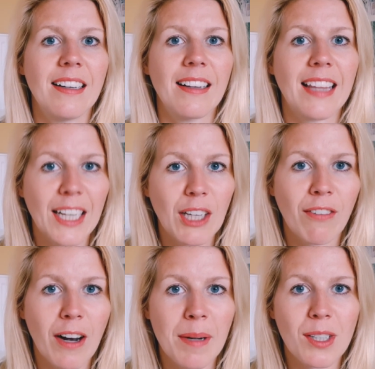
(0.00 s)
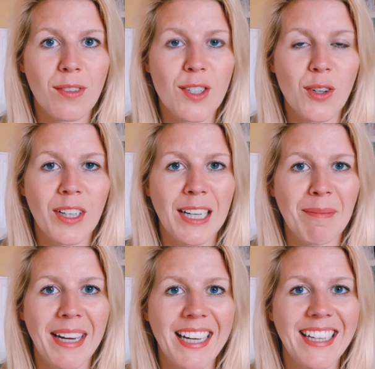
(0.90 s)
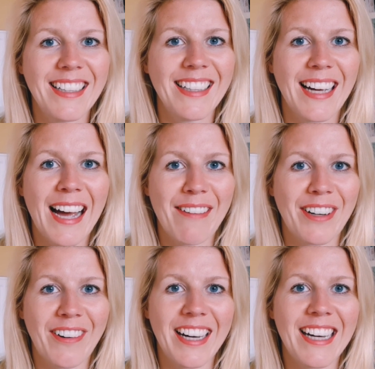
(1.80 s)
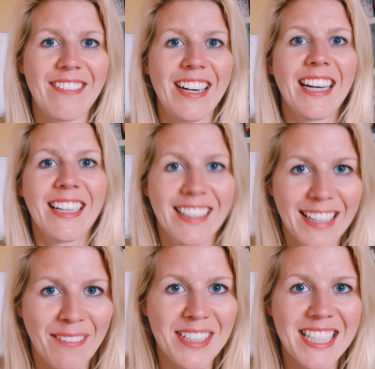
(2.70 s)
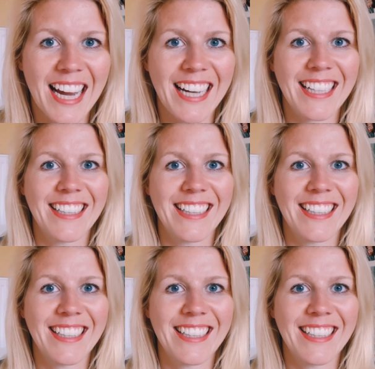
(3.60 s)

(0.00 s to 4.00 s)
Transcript: Thank you very much for joining me. Have a great evening. Namaste.